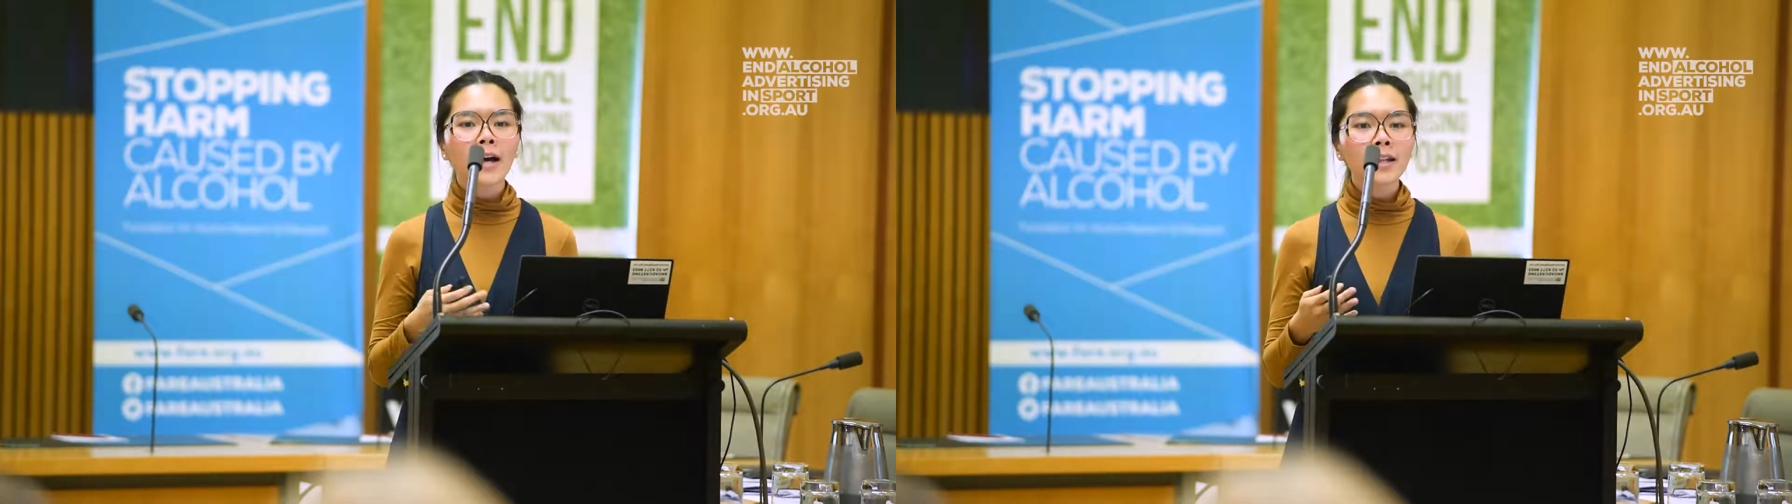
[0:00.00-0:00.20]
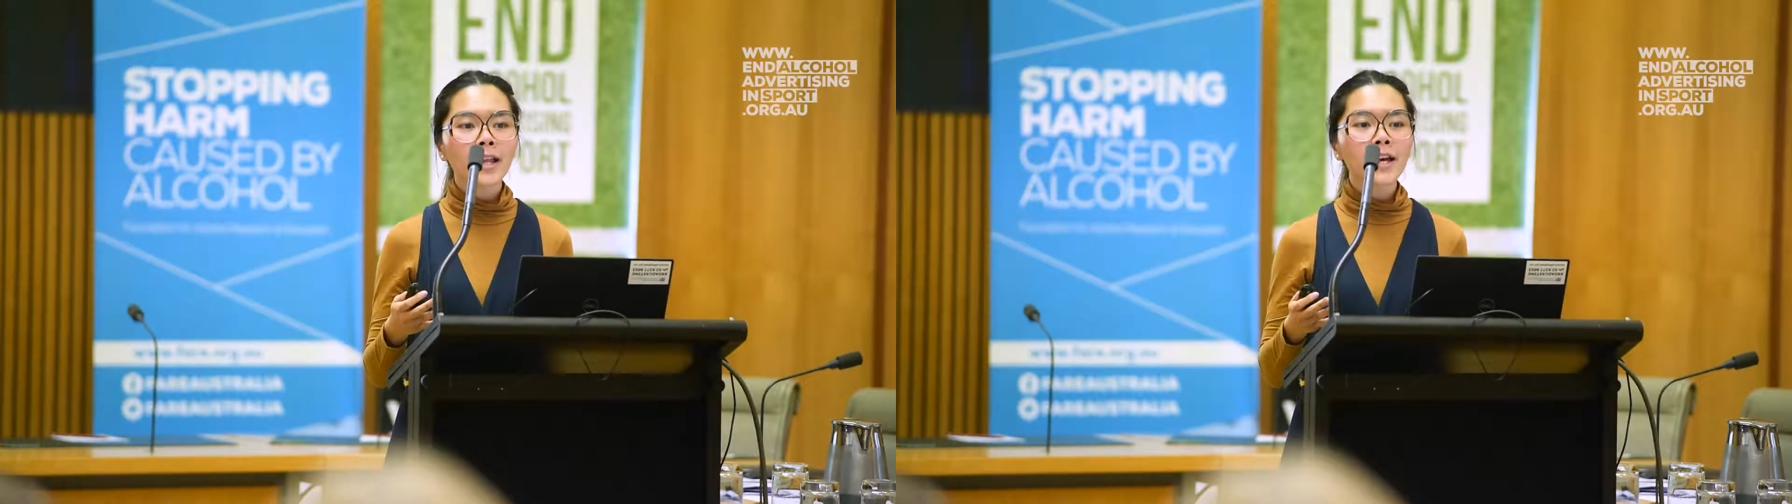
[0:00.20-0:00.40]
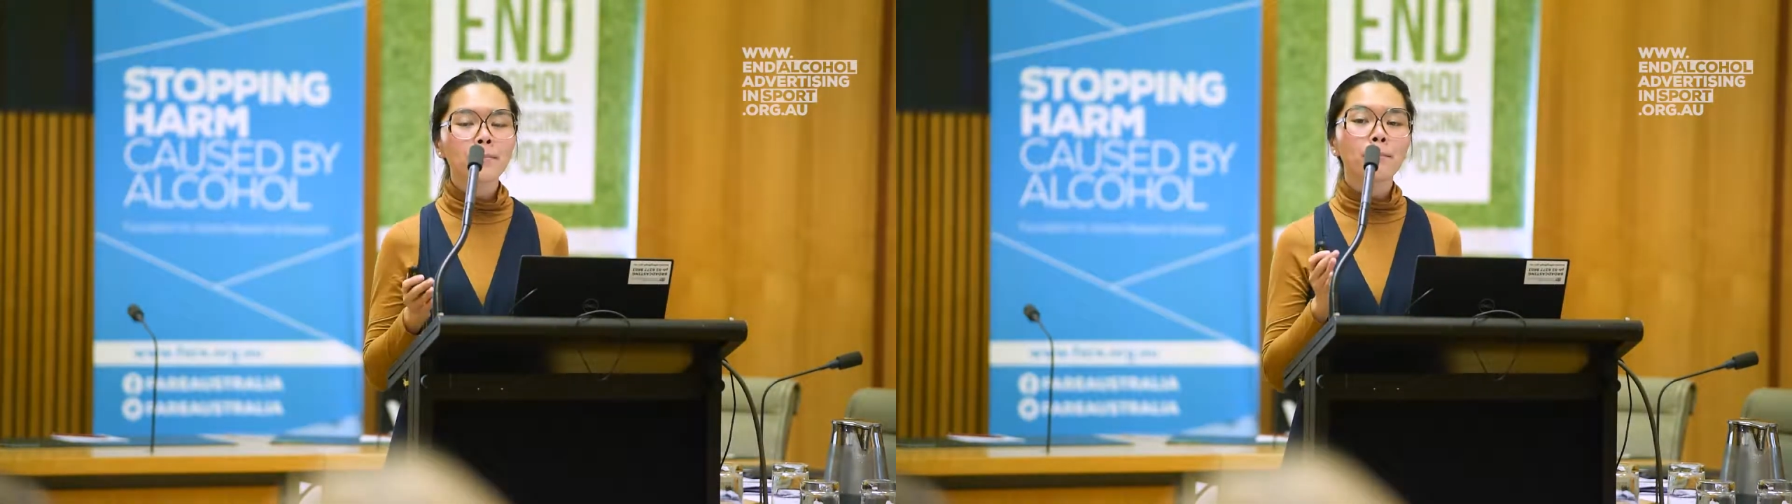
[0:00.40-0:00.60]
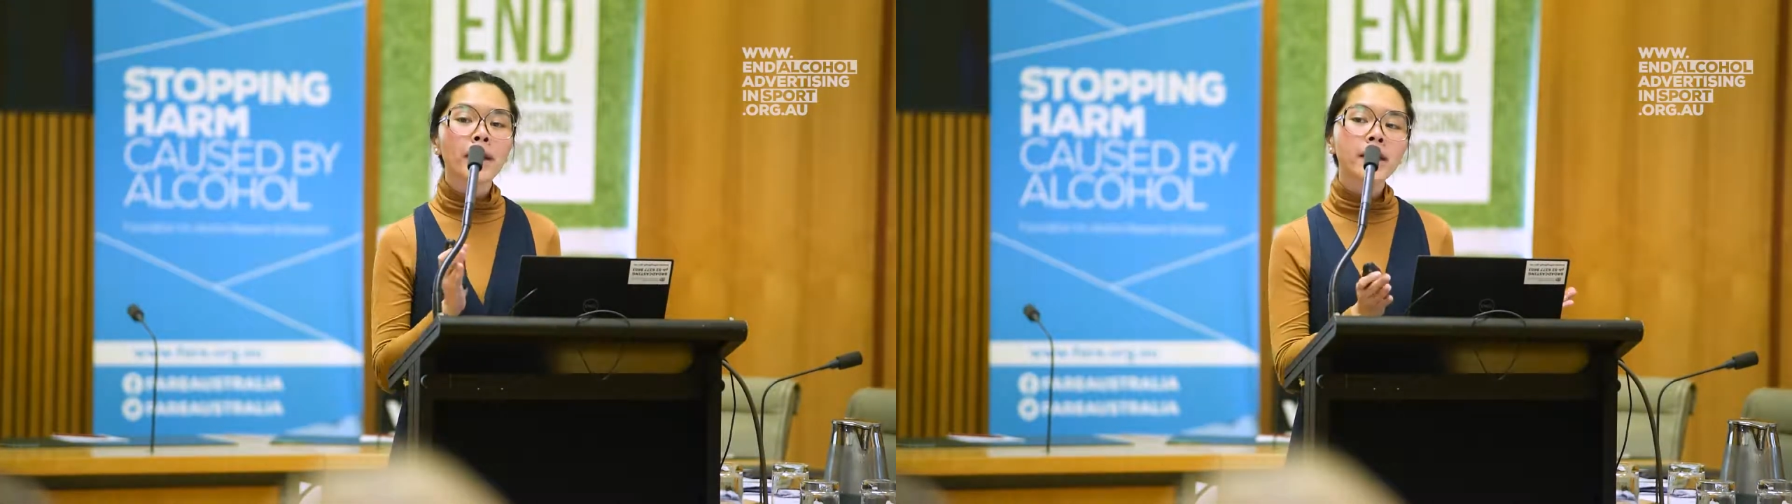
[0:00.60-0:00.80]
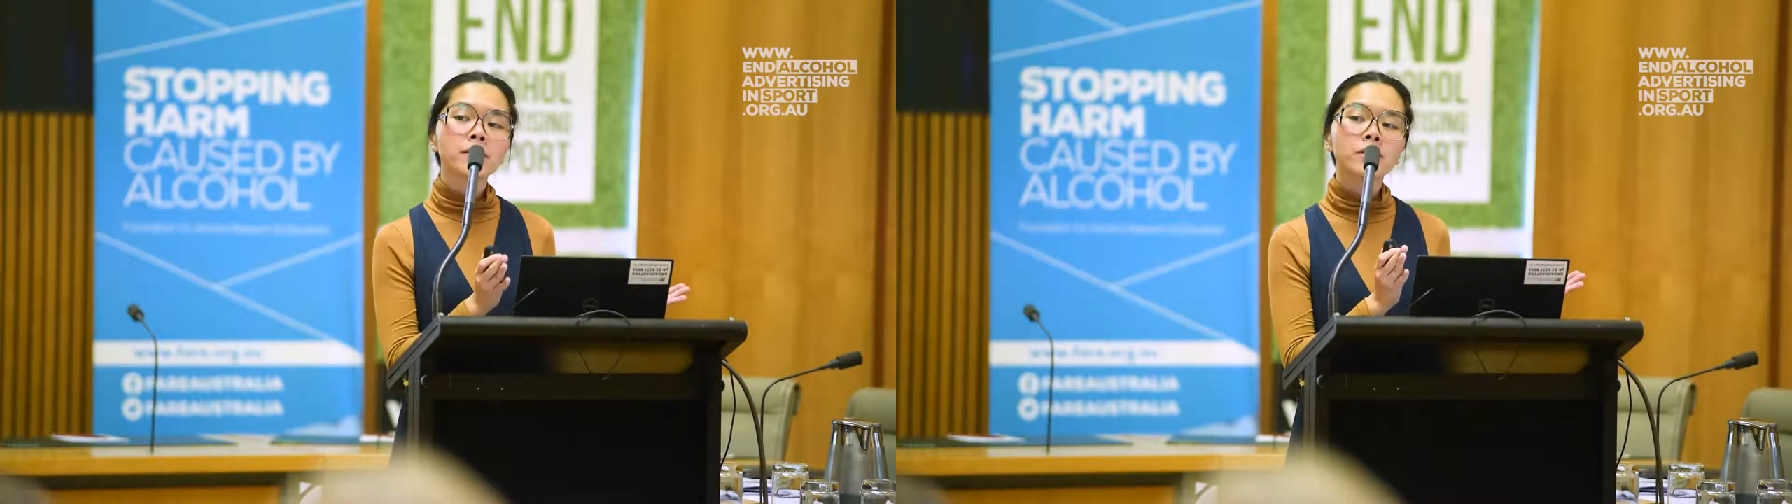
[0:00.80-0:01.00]
unlike
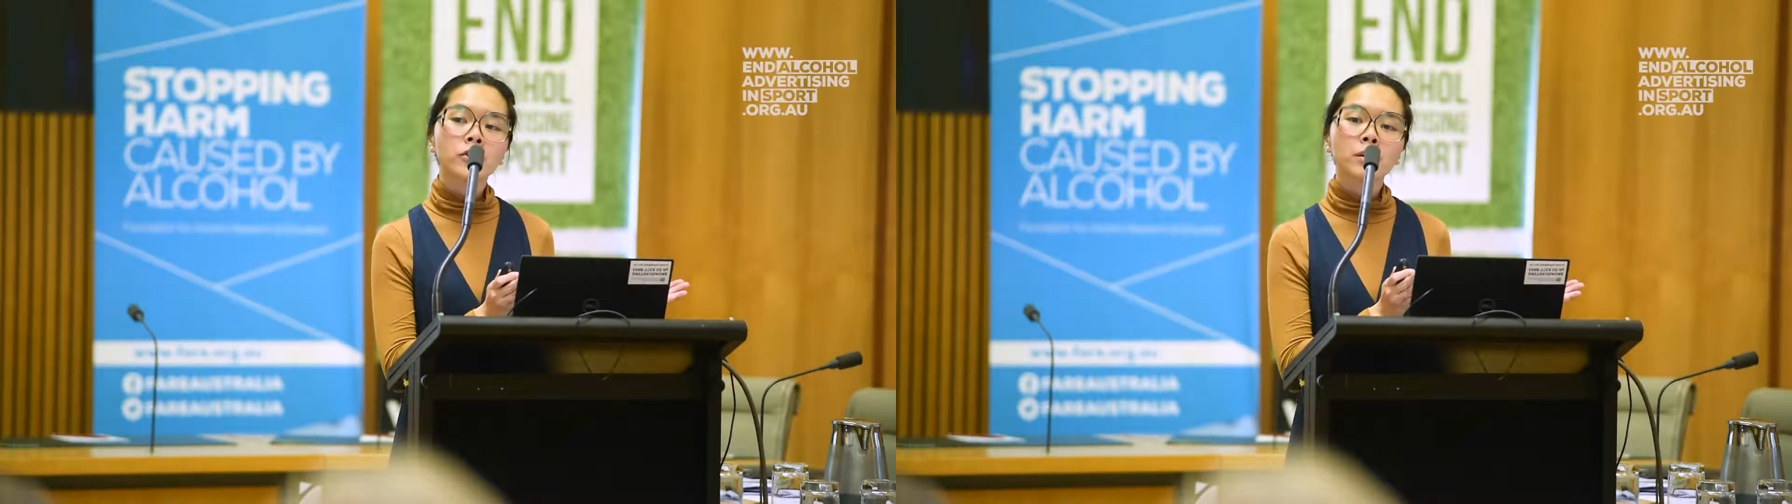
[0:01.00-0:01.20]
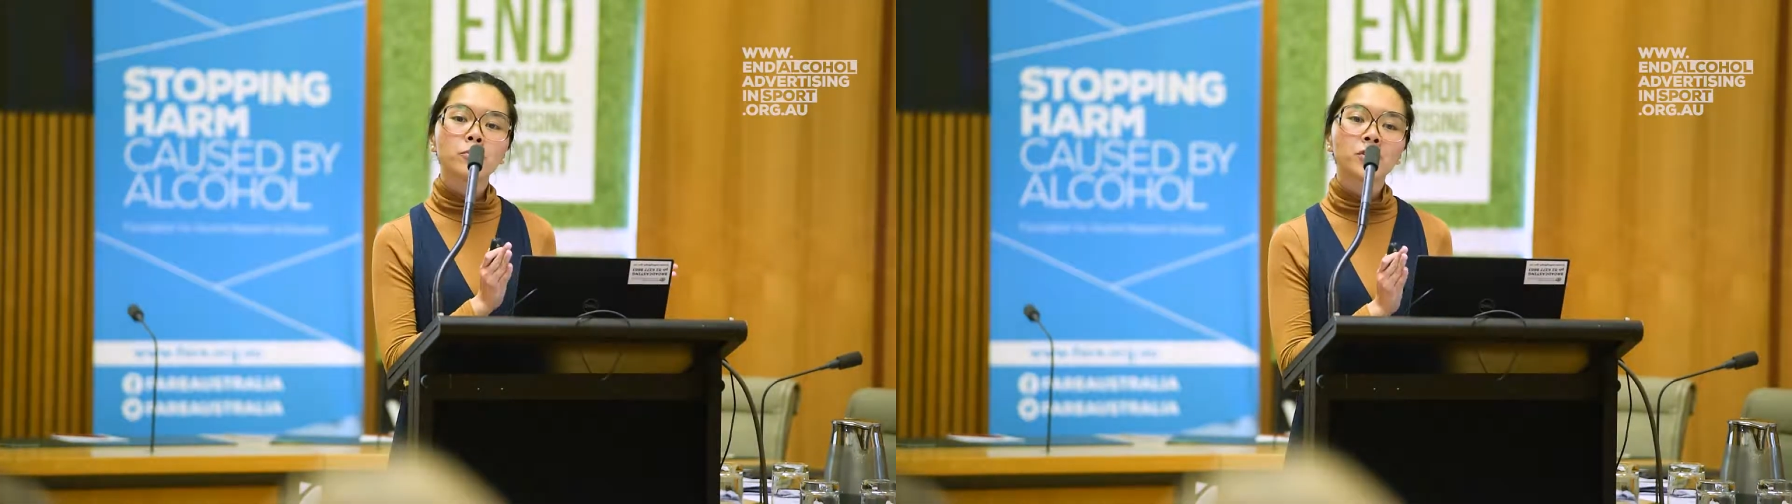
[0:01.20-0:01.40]
mainstream